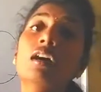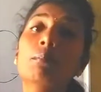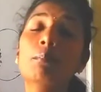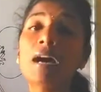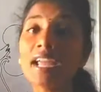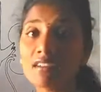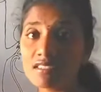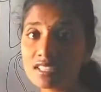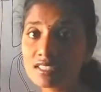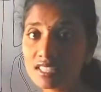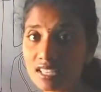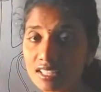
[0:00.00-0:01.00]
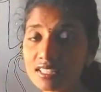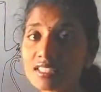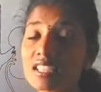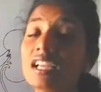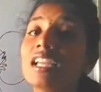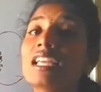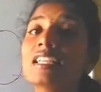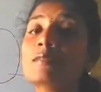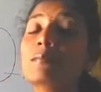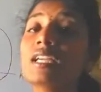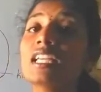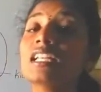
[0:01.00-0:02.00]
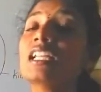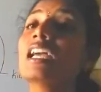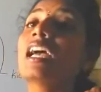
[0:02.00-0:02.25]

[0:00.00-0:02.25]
by our cells is being